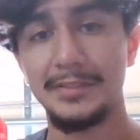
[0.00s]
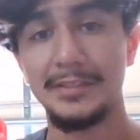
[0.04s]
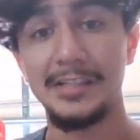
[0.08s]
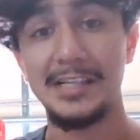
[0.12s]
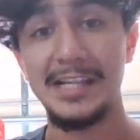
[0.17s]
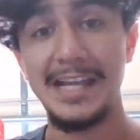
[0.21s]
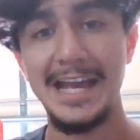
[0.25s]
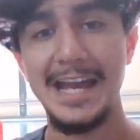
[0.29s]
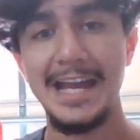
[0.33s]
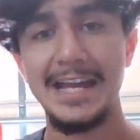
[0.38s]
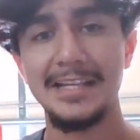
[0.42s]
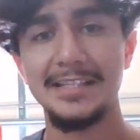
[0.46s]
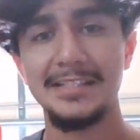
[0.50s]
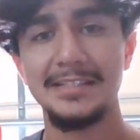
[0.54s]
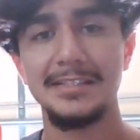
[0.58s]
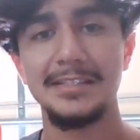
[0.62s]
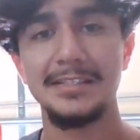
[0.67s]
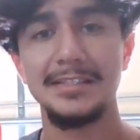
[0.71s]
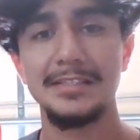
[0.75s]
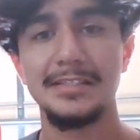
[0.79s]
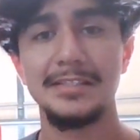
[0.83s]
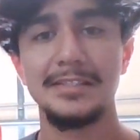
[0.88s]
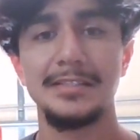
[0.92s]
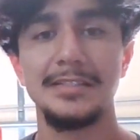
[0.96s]

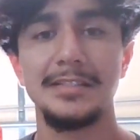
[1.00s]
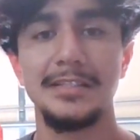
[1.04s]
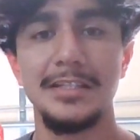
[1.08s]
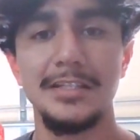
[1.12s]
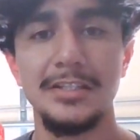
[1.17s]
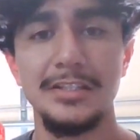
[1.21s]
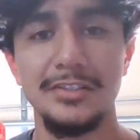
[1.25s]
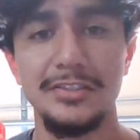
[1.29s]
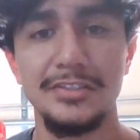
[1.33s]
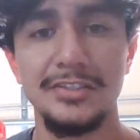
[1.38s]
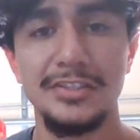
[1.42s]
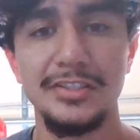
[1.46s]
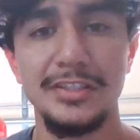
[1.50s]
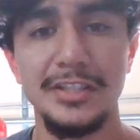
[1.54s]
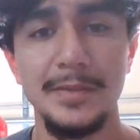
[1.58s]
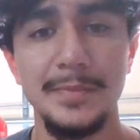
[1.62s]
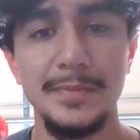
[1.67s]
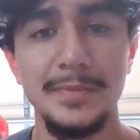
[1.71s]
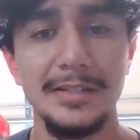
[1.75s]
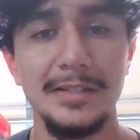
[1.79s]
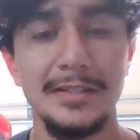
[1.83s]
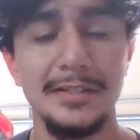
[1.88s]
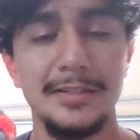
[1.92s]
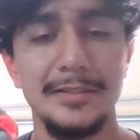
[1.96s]
gases in your
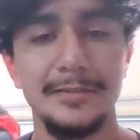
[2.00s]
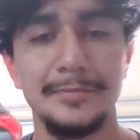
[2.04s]
stomach.